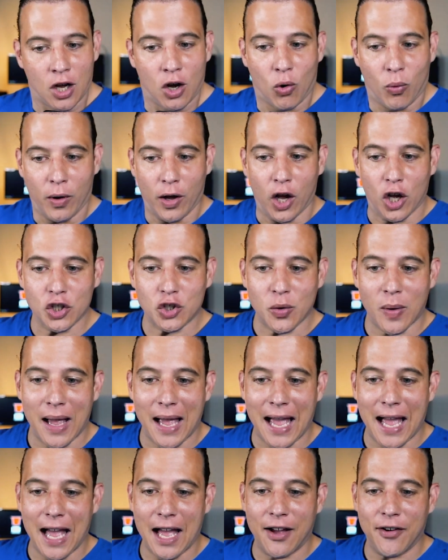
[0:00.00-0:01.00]
We also
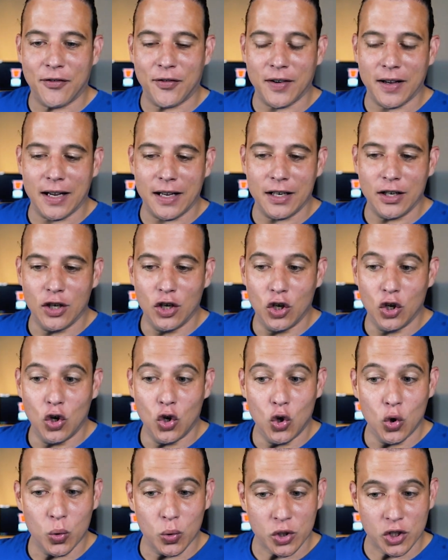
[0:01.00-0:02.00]
have
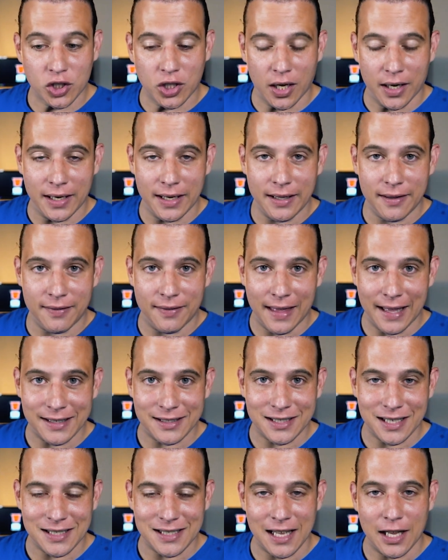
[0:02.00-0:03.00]
new study that
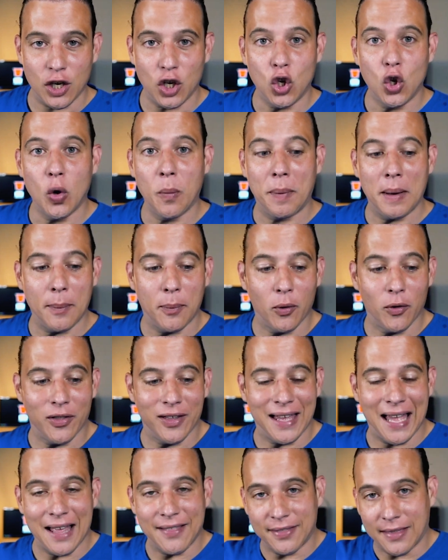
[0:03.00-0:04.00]
says that new people
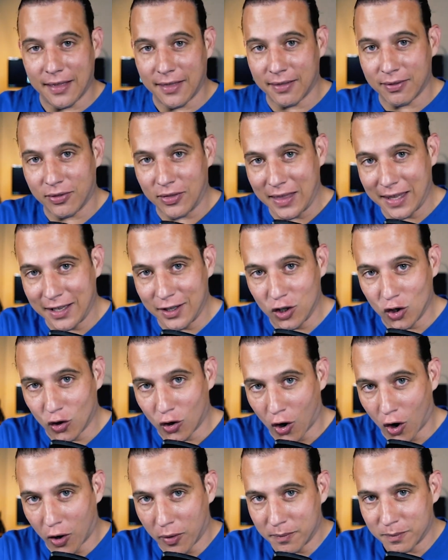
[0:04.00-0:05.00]
that get that thing in your
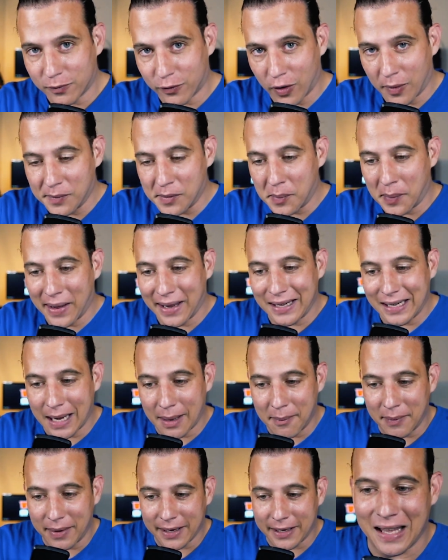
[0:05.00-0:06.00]
arm from the
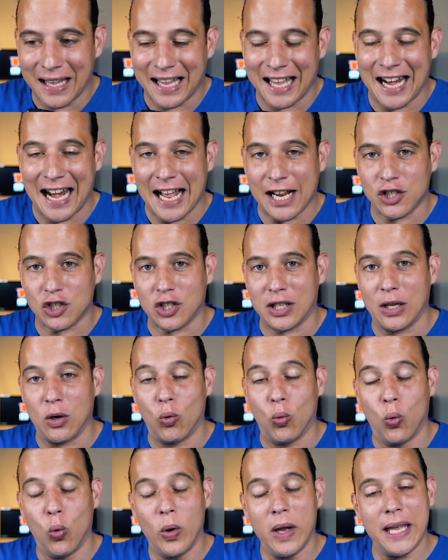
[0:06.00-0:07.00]
pandemic can actually
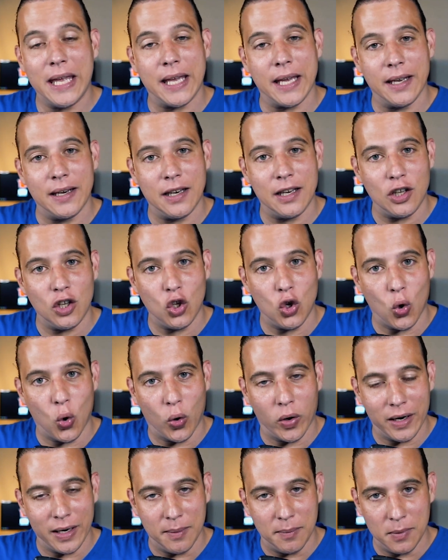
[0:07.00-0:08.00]
weaken
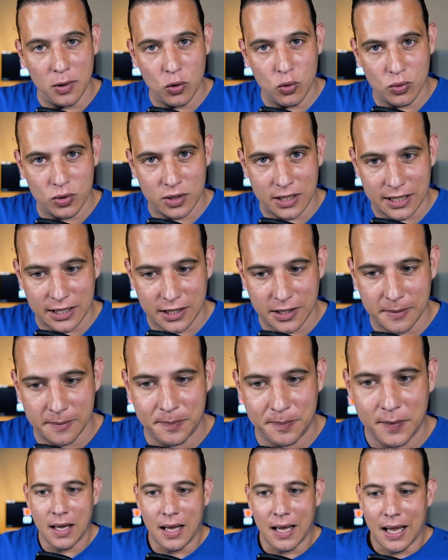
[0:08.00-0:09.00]
your immune system.
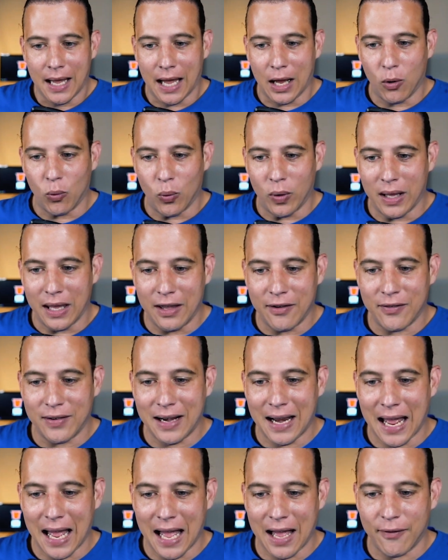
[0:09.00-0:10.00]
And we even
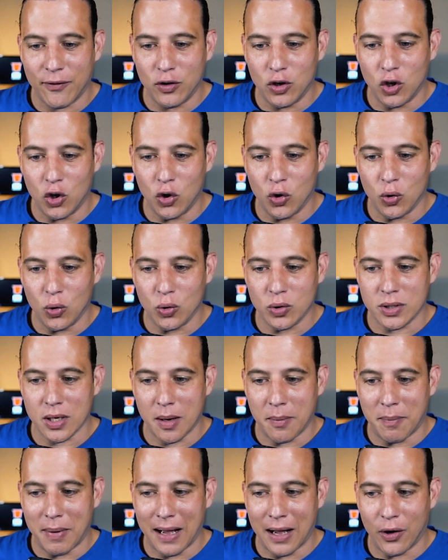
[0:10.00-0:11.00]
have news
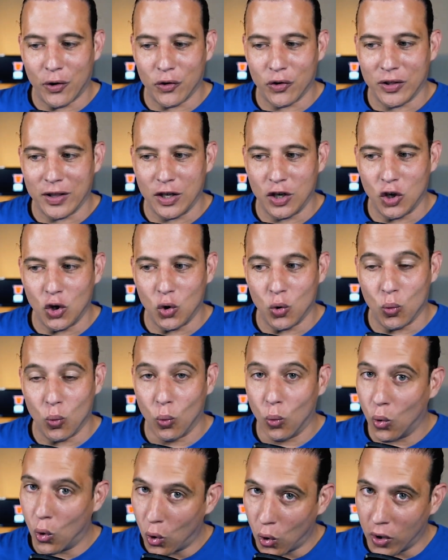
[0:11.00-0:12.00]
about the new
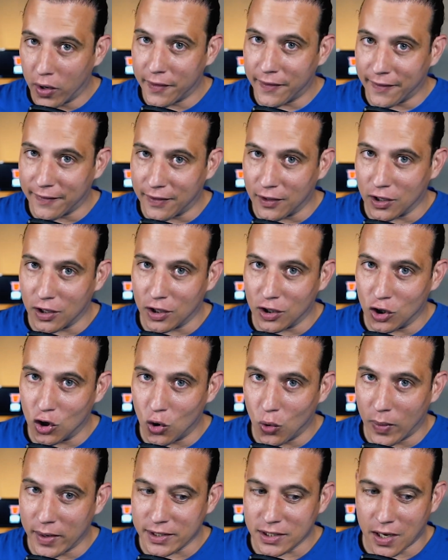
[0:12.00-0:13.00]
war that the
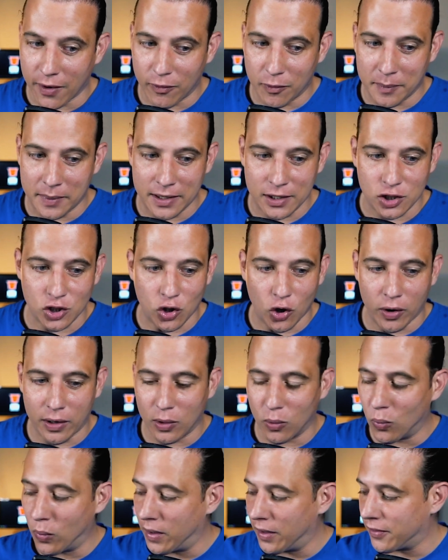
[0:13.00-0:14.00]
US government is
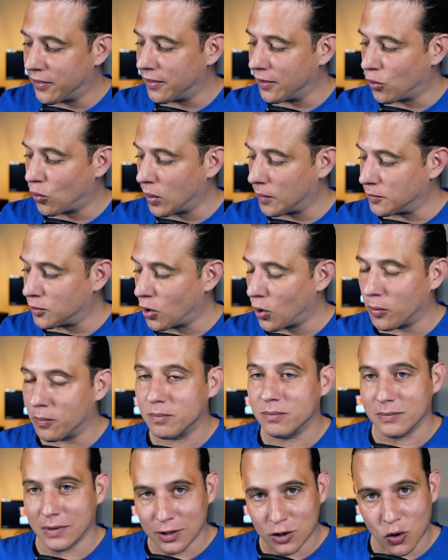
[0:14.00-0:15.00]
starting with crypto.
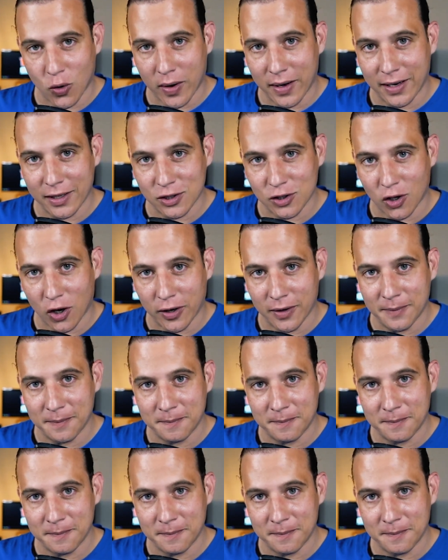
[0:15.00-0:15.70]
Let's go ahead and get started.